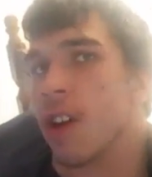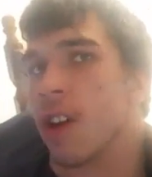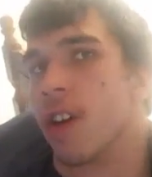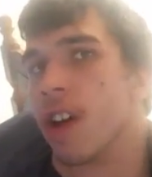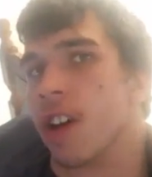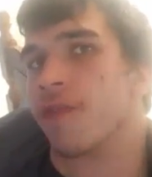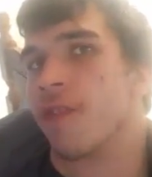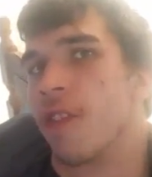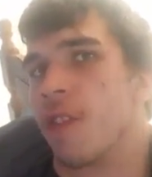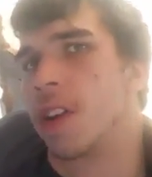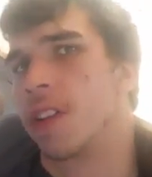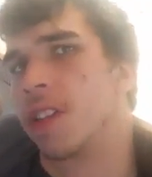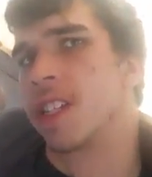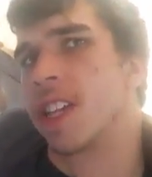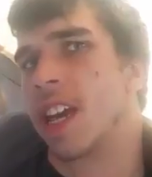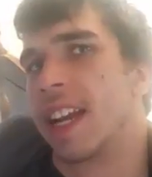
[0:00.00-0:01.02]

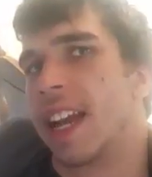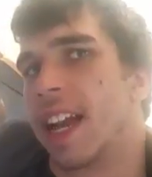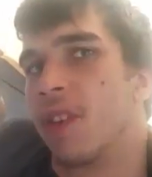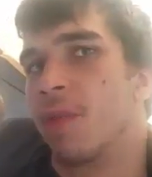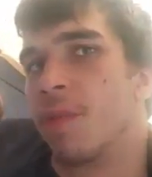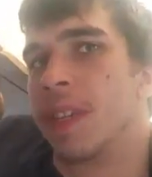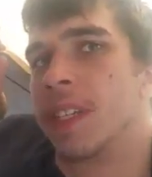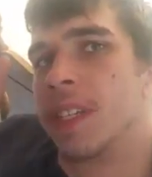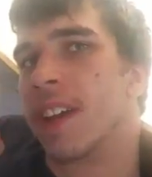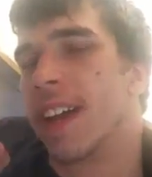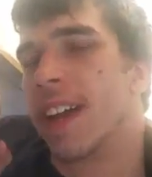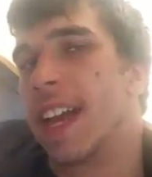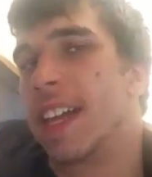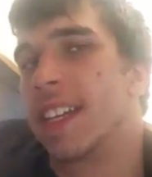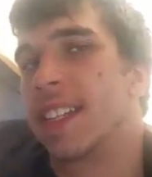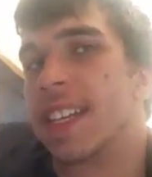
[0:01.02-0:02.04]
Godogsful1 signing up. Peace out,
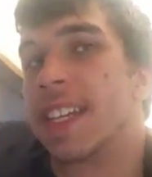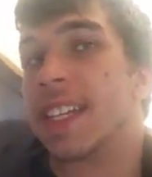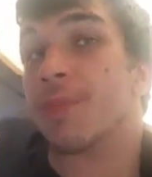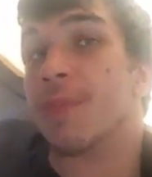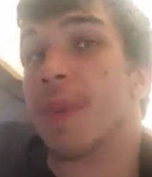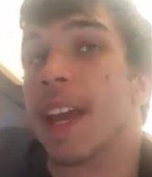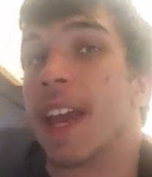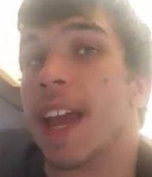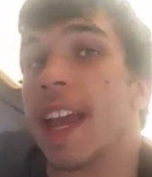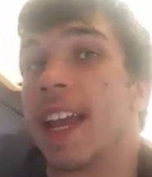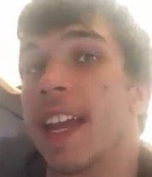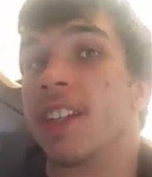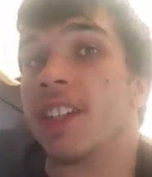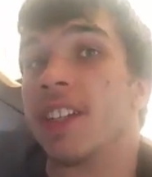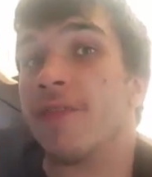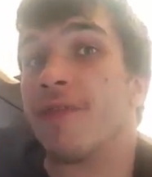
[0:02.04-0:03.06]
guys. Kids, K
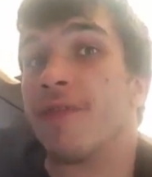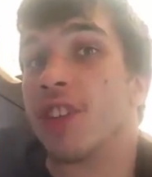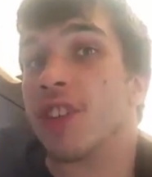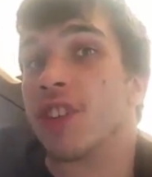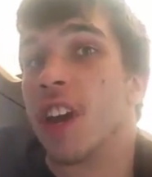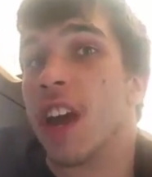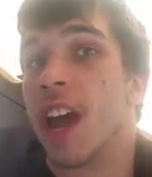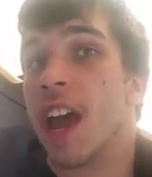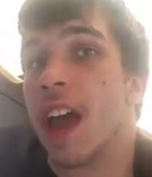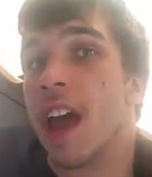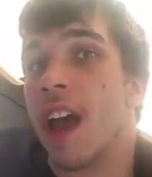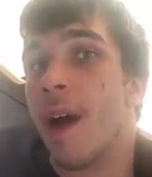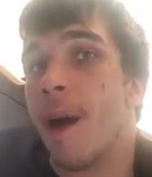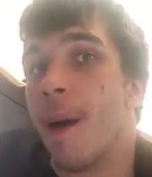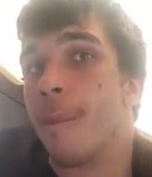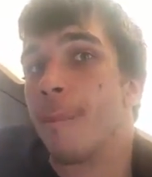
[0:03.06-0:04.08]
and new future.
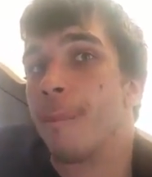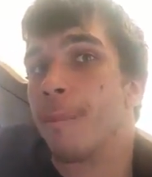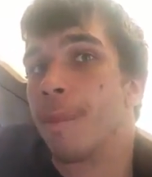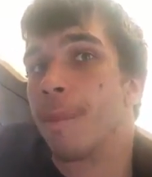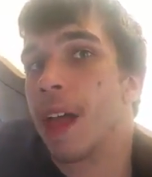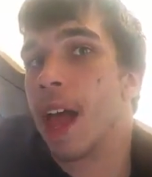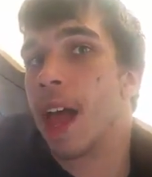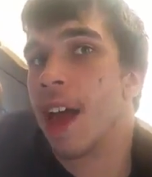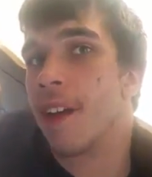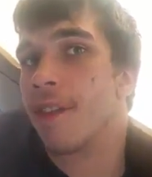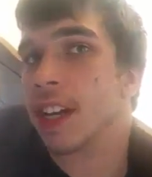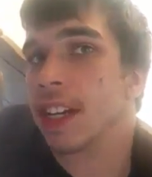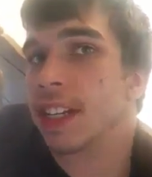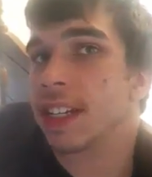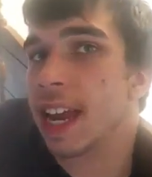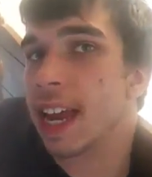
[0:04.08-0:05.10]
Um, have a
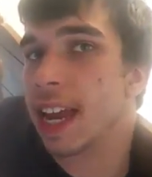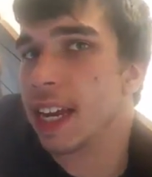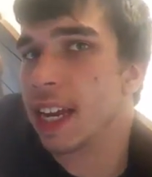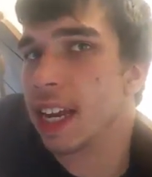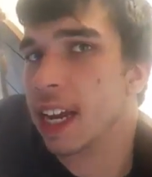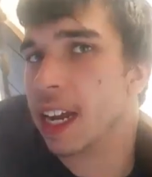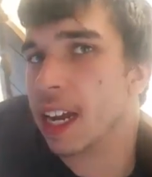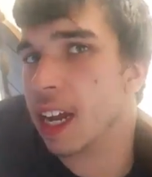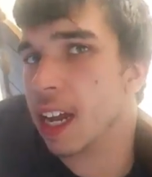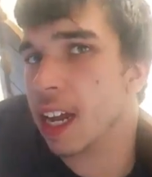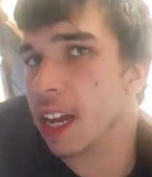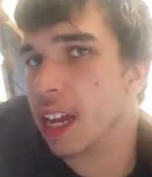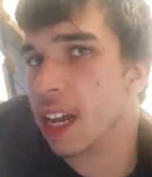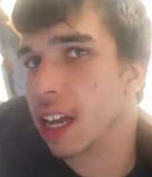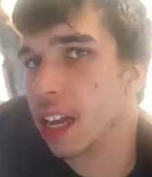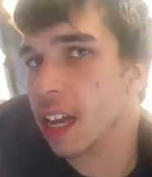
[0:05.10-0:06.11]
good day
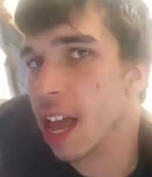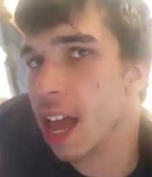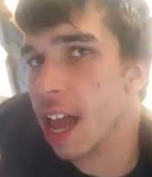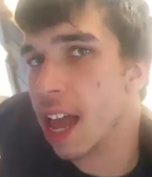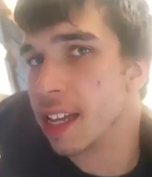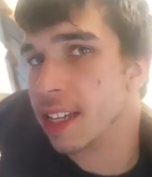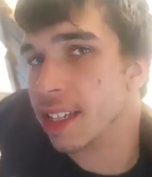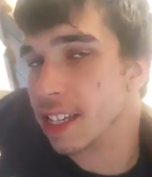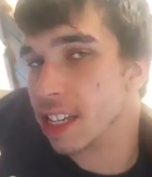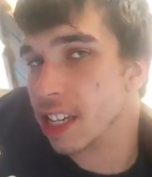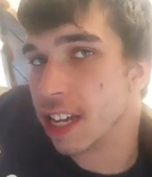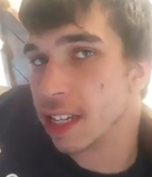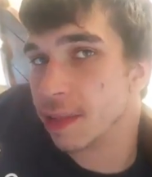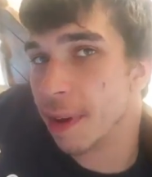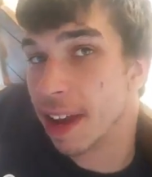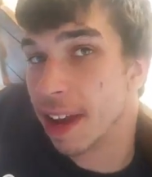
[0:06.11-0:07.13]
and see you
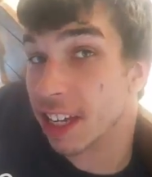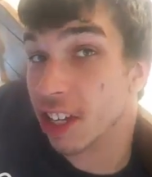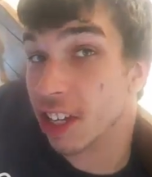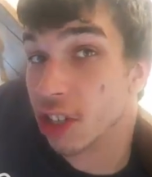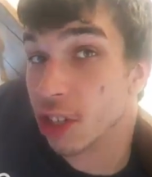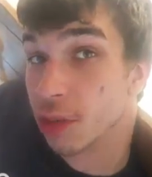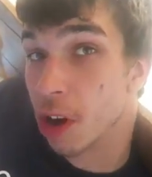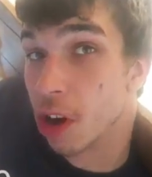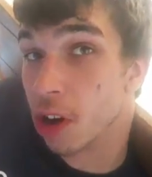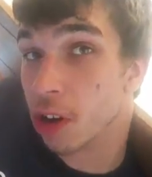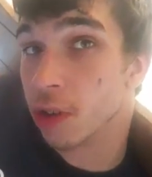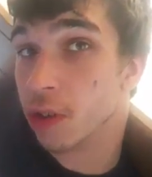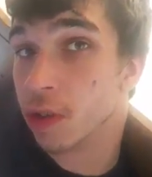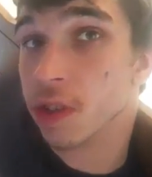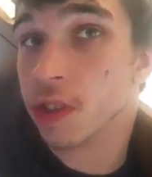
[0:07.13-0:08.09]
guys back here tomorrow.